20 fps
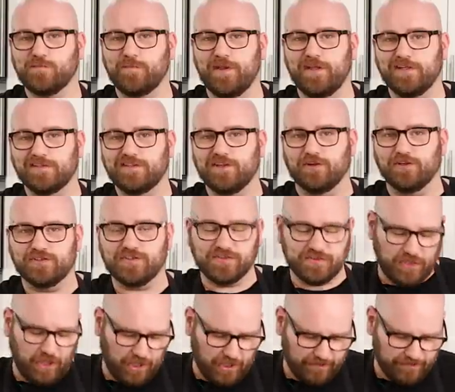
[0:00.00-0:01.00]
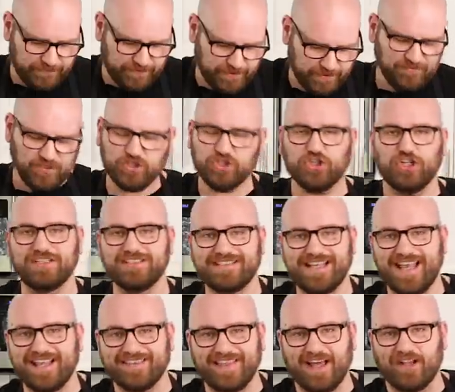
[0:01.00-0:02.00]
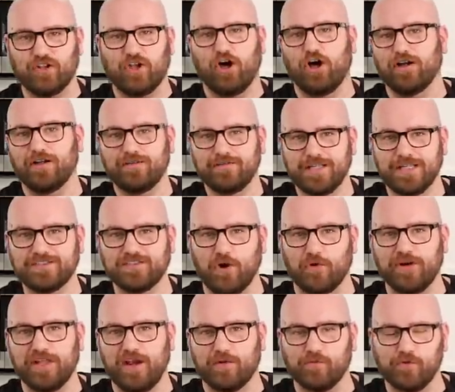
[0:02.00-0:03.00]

speed until it's soft. Shouldn't take that long. It's already